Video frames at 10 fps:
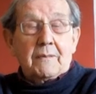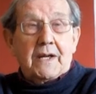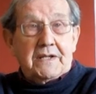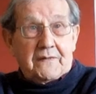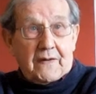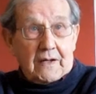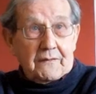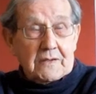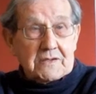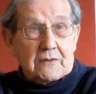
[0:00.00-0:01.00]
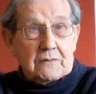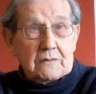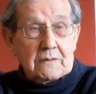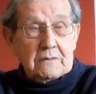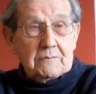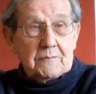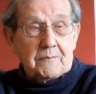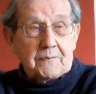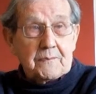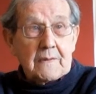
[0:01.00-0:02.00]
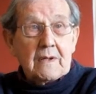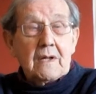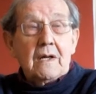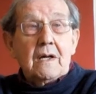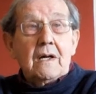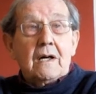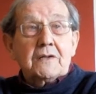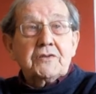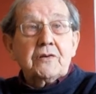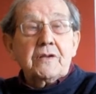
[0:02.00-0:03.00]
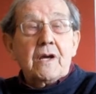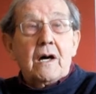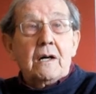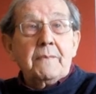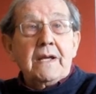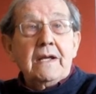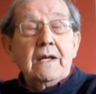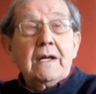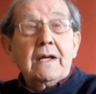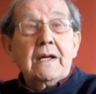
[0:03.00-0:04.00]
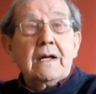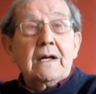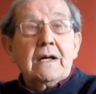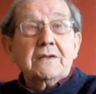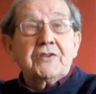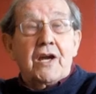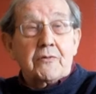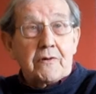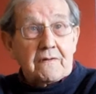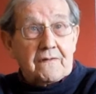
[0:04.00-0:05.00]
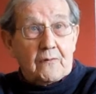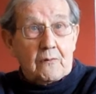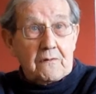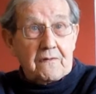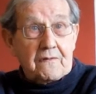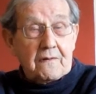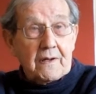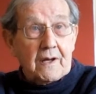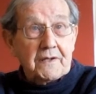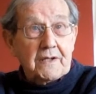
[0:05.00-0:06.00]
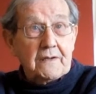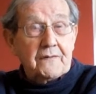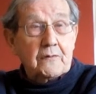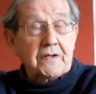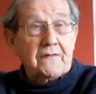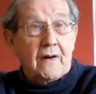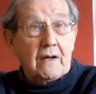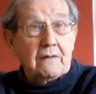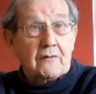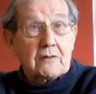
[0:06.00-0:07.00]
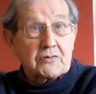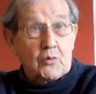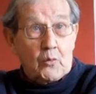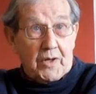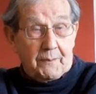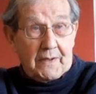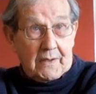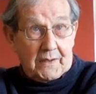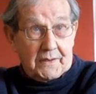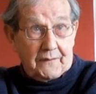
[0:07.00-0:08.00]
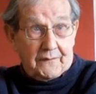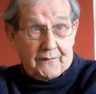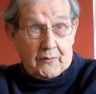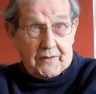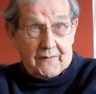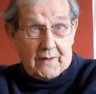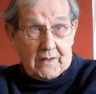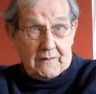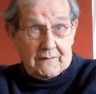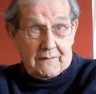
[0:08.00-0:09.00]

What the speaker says: I'm 85 years old. I joined the army January the 4th, 1945. I was called up in 1945.